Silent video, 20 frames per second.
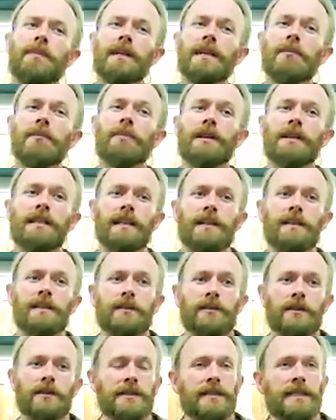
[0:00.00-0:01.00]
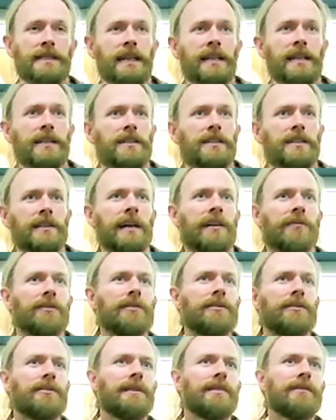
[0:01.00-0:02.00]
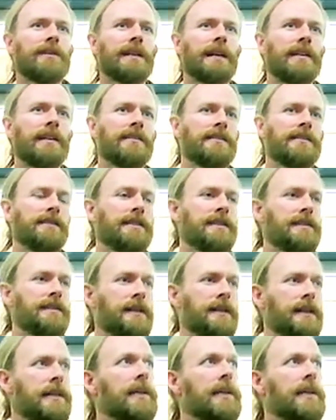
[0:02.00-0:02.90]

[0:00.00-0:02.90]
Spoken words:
be a particular stage in the evolution of a galaxy.